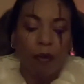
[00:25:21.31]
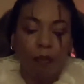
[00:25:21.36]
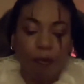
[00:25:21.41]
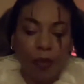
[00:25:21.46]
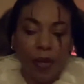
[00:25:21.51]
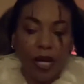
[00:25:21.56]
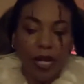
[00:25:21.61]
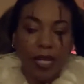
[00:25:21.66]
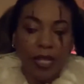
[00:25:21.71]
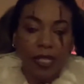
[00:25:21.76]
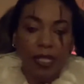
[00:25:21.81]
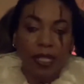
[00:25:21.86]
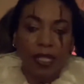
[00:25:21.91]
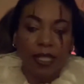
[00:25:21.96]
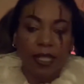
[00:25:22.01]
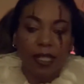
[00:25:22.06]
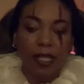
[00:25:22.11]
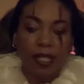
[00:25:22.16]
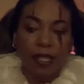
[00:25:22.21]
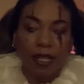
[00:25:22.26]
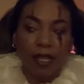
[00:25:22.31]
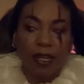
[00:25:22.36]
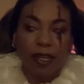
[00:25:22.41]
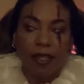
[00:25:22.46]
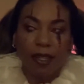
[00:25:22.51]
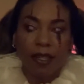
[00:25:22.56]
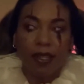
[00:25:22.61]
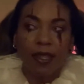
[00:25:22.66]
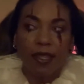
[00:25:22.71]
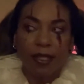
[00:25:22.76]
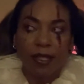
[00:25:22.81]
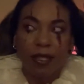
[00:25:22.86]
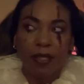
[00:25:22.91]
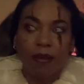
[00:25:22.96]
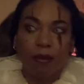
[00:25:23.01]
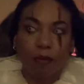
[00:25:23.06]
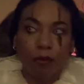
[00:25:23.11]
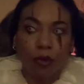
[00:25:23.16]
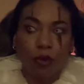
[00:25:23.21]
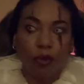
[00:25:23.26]
But this
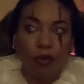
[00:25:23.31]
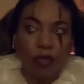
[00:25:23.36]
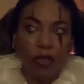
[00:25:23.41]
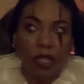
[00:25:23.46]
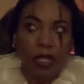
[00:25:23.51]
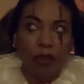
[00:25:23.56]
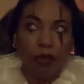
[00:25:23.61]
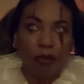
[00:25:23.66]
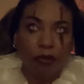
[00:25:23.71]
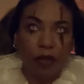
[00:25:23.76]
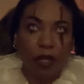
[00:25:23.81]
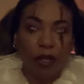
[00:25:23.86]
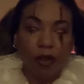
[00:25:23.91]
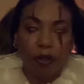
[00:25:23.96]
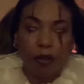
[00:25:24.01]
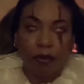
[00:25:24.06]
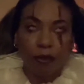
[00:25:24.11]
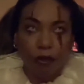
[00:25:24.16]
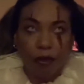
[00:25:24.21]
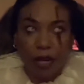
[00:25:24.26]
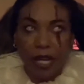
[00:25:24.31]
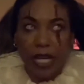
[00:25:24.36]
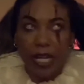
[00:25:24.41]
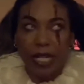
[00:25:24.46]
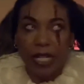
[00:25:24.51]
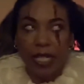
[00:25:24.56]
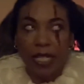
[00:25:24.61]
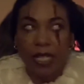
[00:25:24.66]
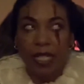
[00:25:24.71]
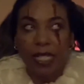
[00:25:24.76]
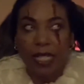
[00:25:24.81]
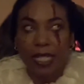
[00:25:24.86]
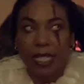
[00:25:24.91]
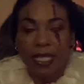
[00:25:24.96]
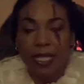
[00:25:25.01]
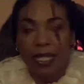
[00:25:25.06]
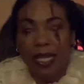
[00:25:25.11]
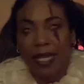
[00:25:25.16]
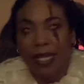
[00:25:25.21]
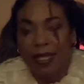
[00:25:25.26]
movie, Fear of Rain,
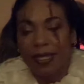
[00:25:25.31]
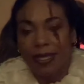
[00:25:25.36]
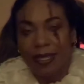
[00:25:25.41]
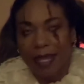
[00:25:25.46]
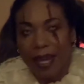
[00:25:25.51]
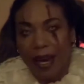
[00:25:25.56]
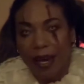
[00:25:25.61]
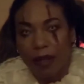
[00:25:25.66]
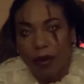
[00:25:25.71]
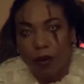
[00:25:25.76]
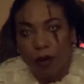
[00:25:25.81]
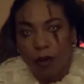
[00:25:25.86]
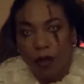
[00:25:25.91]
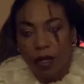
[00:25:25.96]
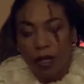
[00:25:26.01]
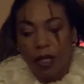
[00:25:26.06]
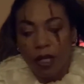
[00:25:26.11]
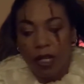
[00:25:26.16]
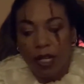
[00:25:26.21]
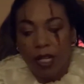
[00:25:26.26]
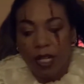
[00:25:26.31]
is like a sad horror.